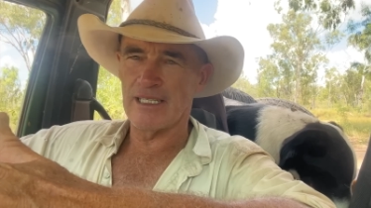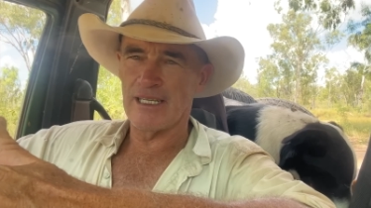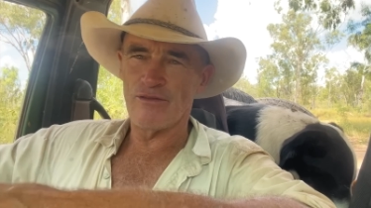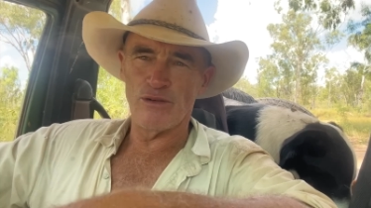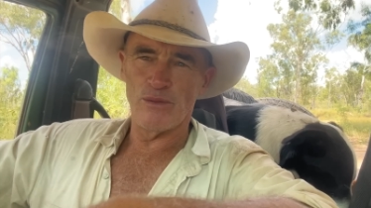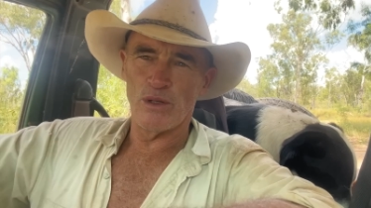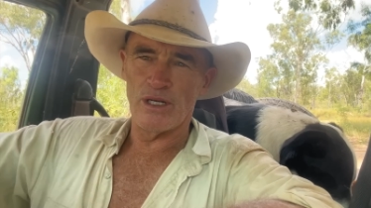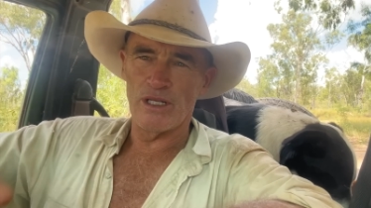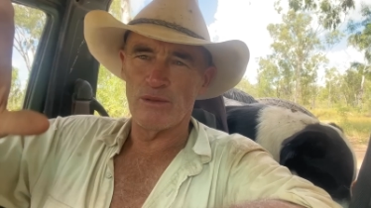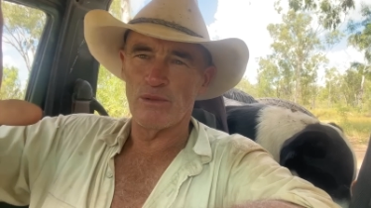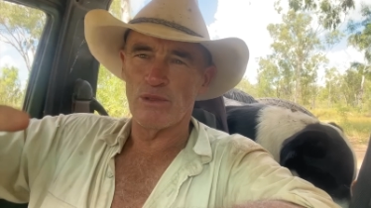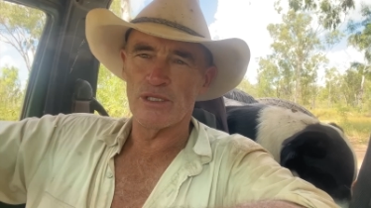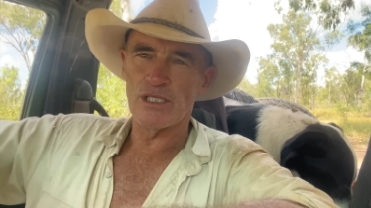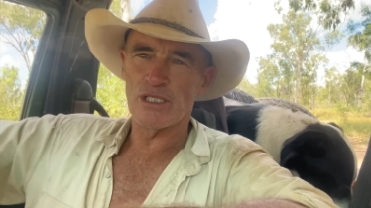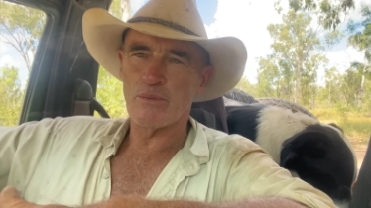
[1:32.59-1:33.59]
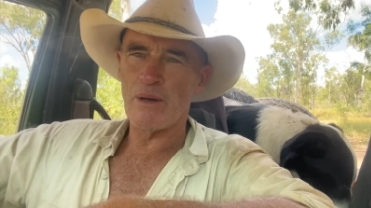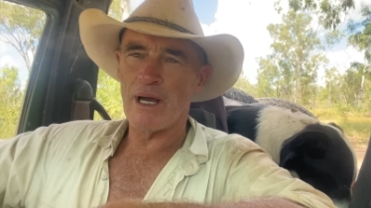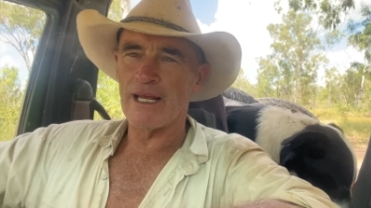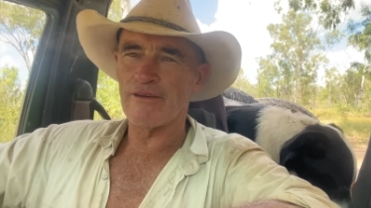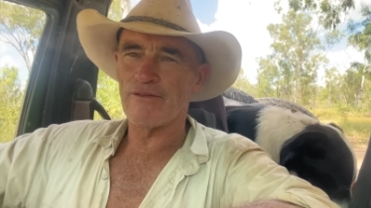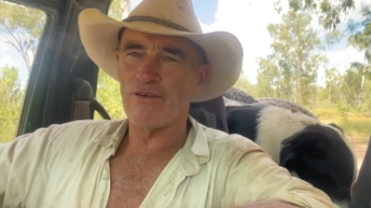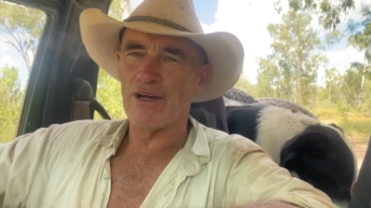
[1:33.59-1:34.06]
Everybody with a
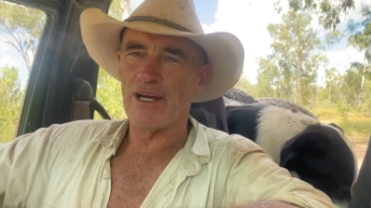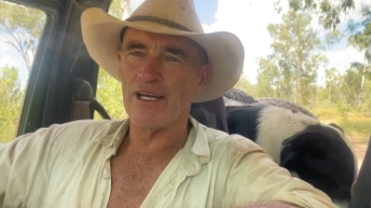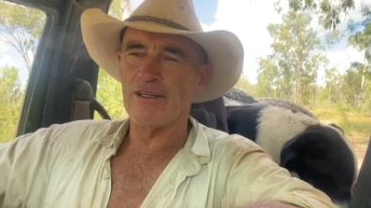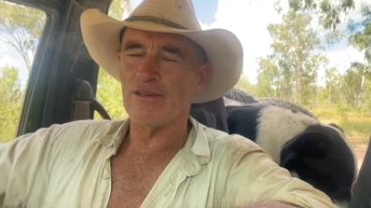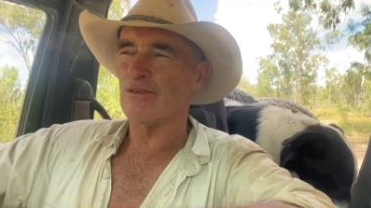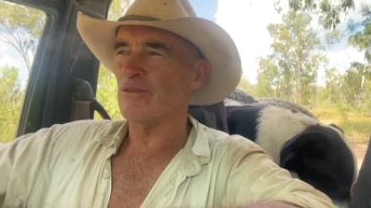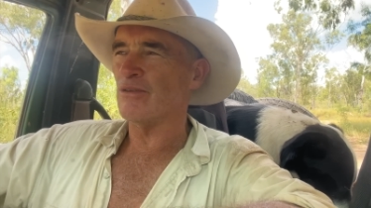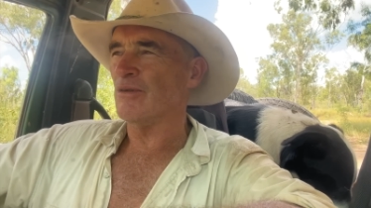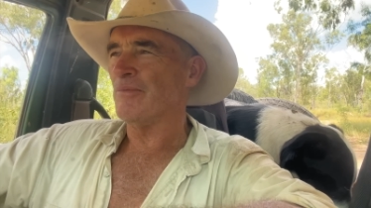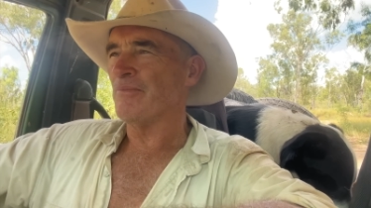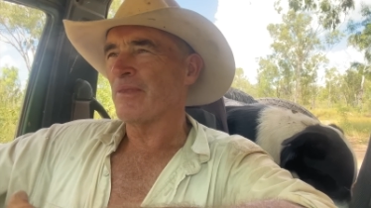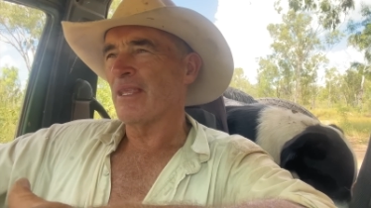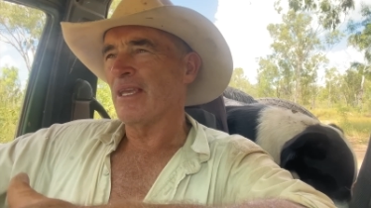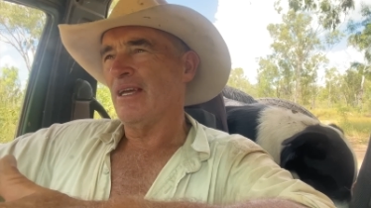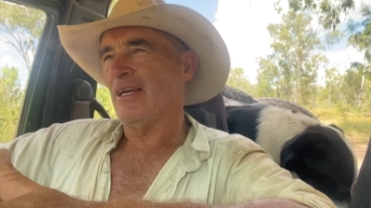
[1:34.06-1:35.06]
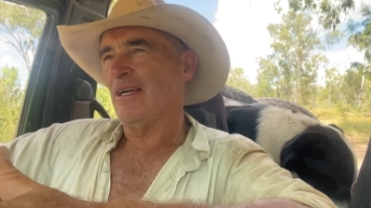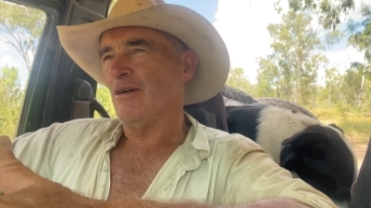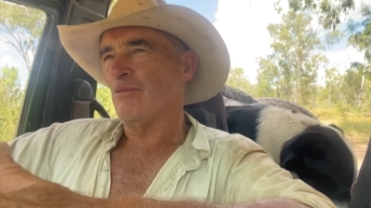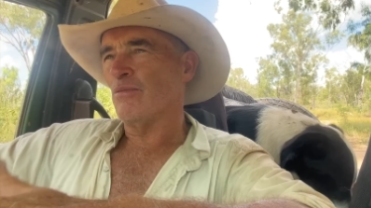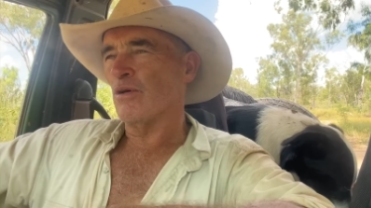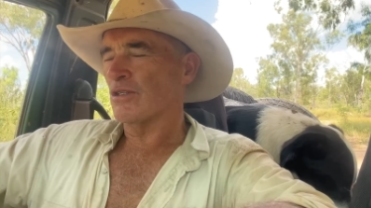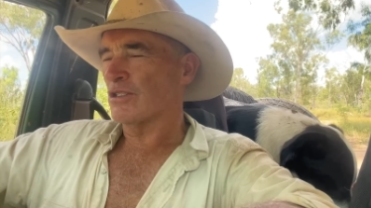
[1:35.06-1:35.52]
smartphone or
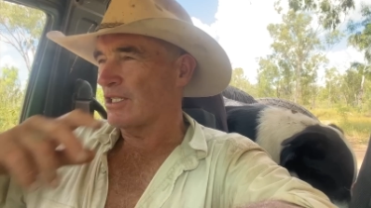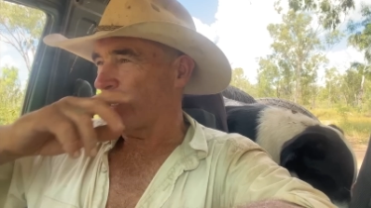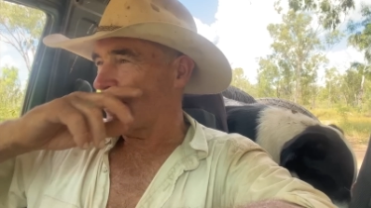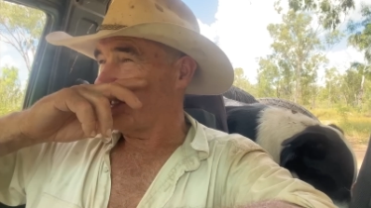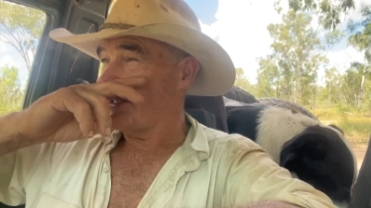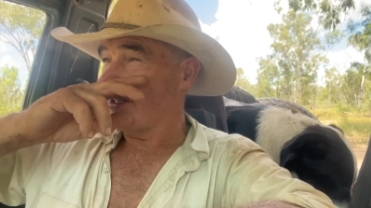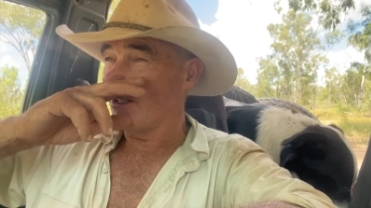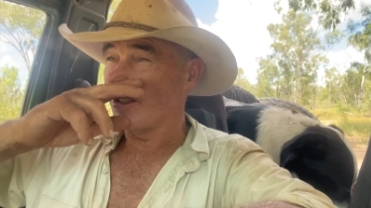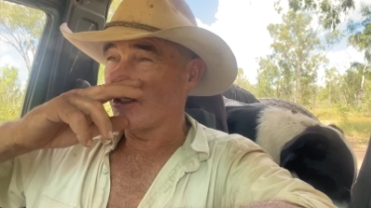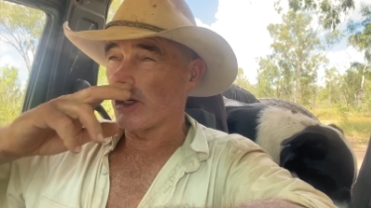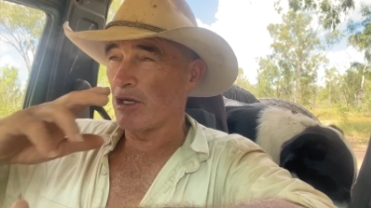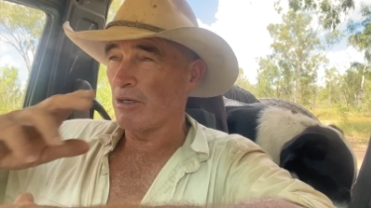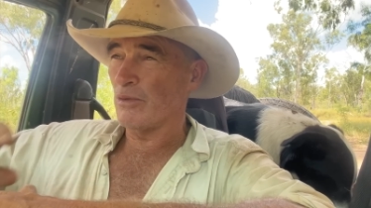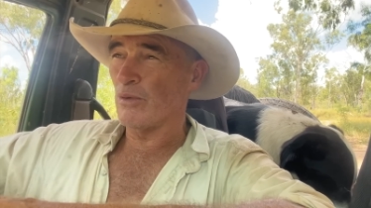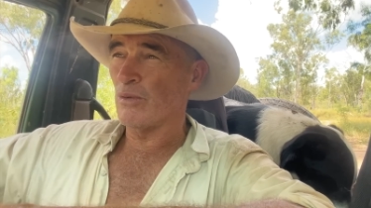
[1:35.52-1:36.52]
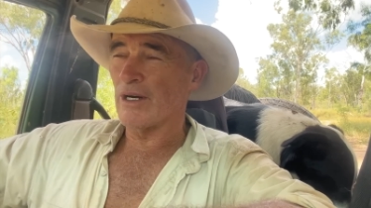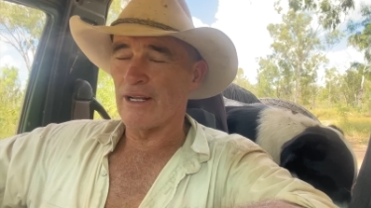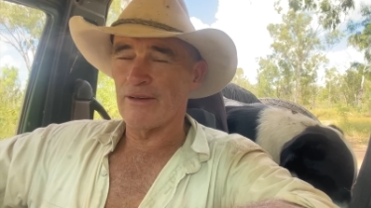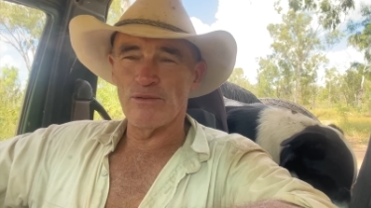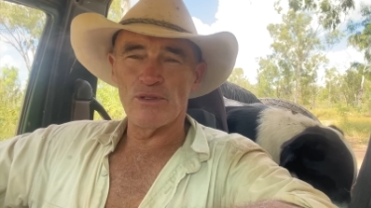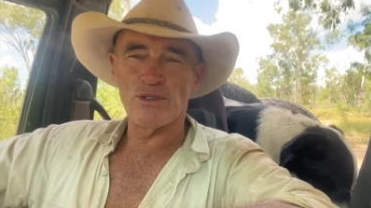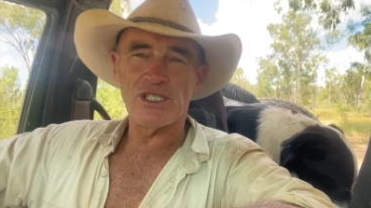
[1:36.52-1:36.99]
watching YouTube or
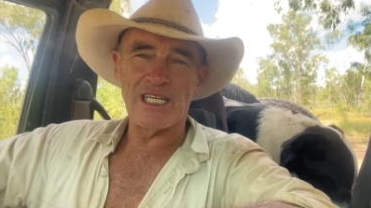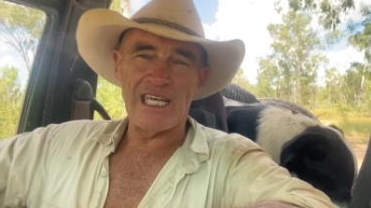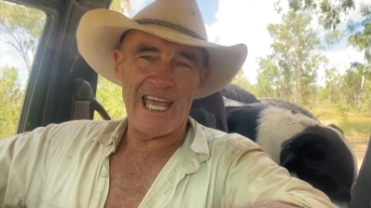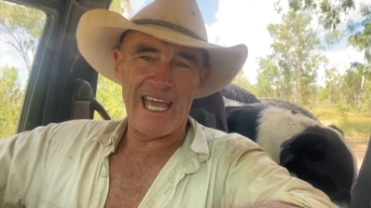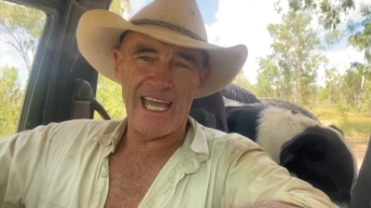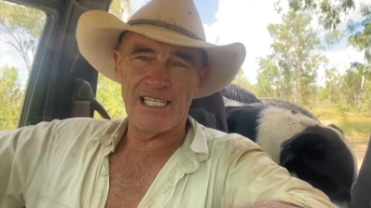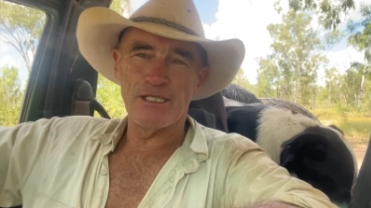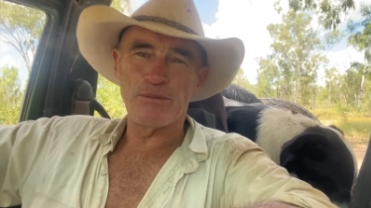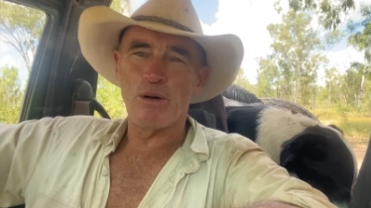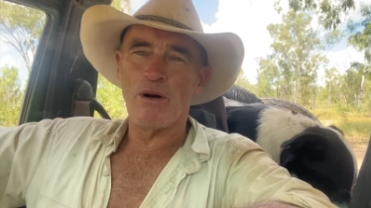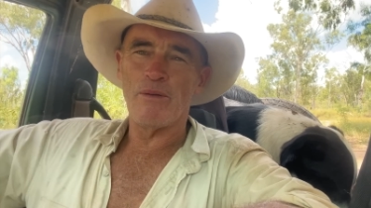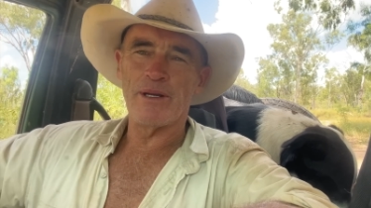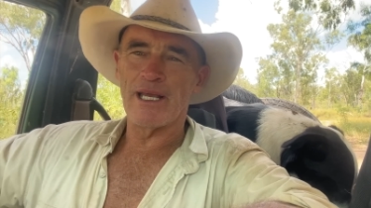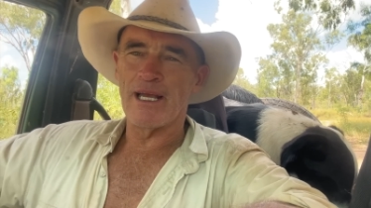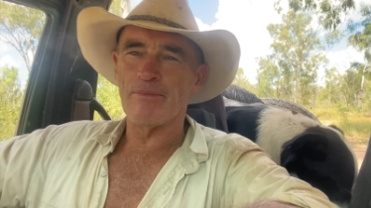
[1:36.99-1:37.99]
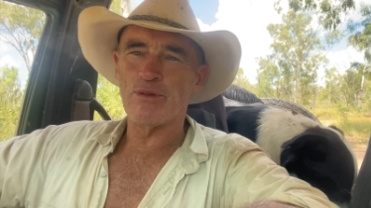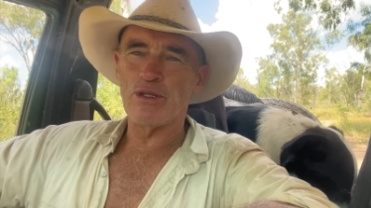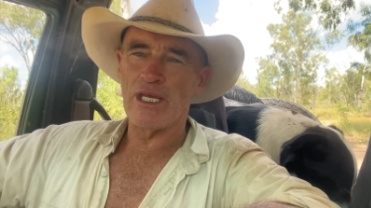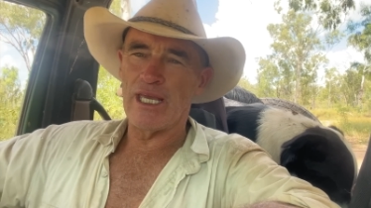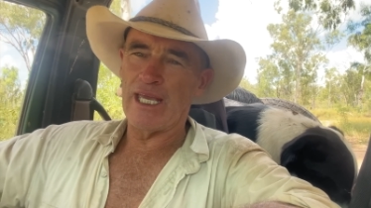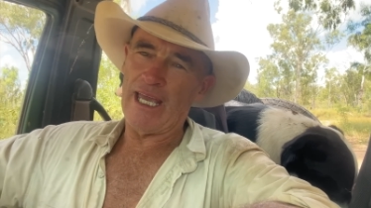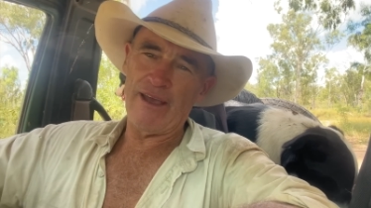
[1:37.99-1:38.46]
whatever will see ads popping up
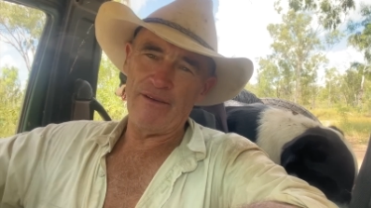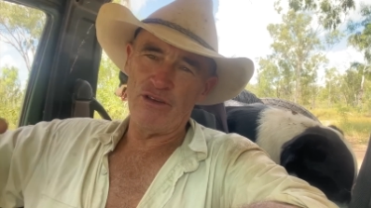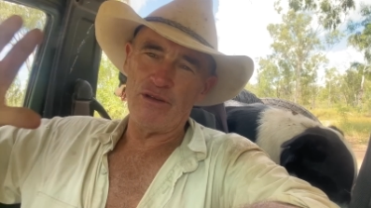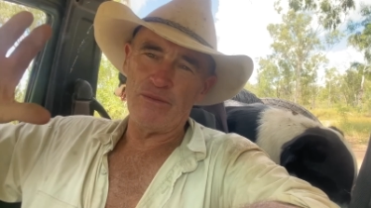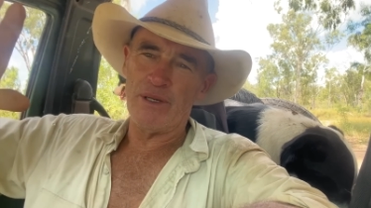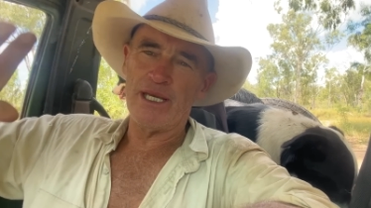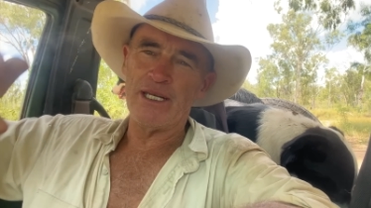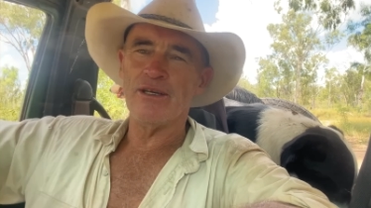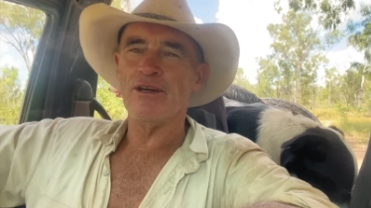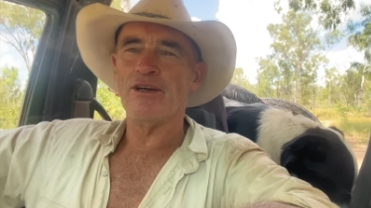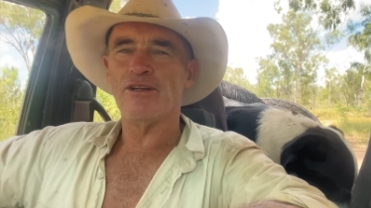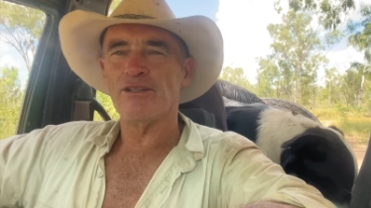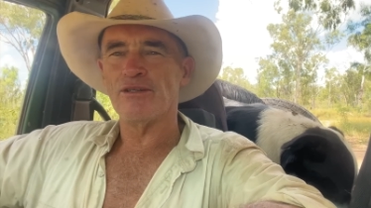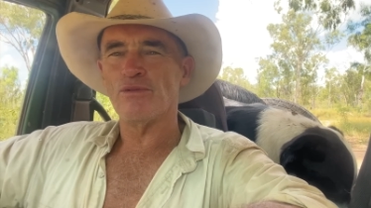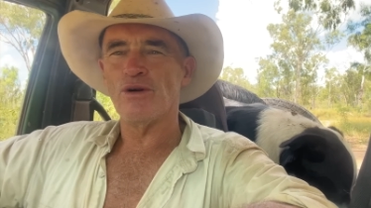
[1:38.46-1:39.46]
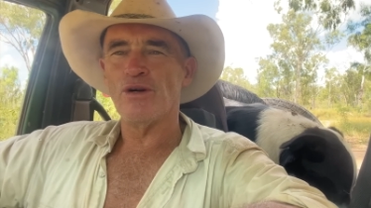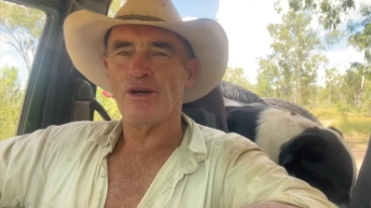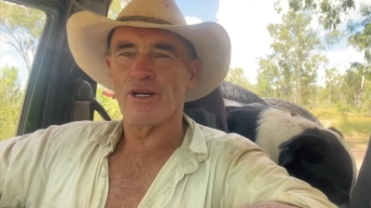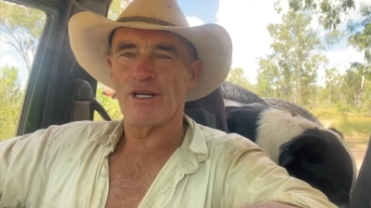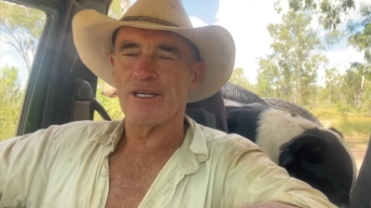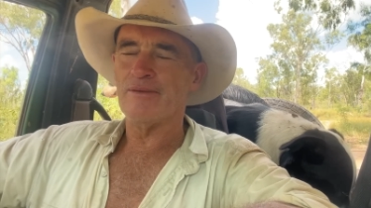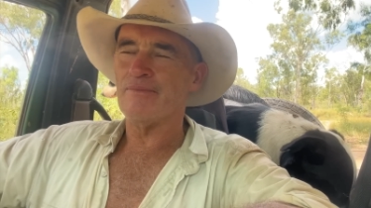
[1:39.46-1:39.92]
there. Have you been hurt at
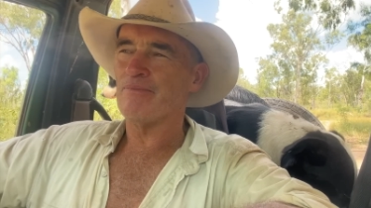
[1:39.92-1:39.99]
work?